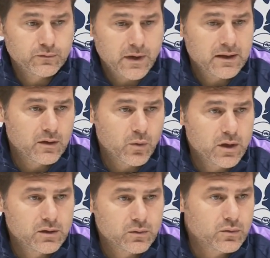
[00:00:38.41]
find a
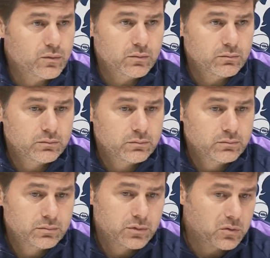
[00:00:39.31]
way to
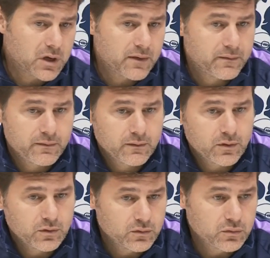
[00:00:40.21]
have
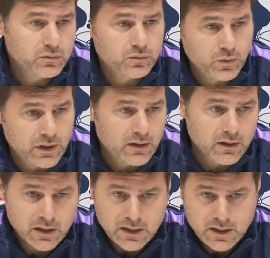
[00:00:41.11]
or to will.